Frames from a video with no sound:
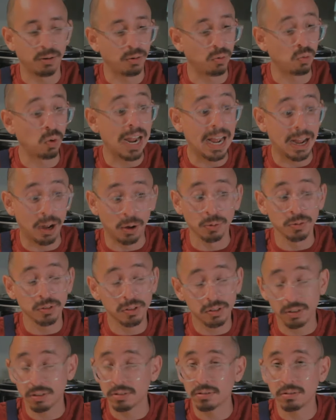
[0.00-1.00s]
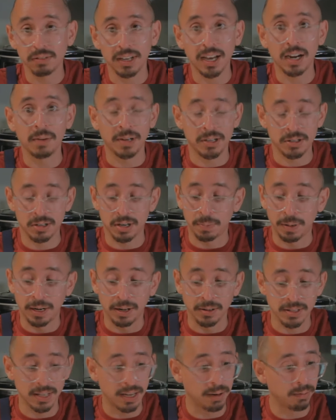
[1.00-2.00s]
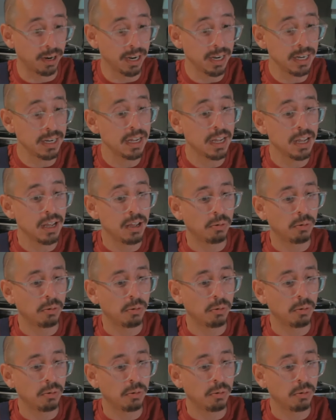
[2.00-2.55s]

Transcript: Rao's, gotta make sure I pronounce that right,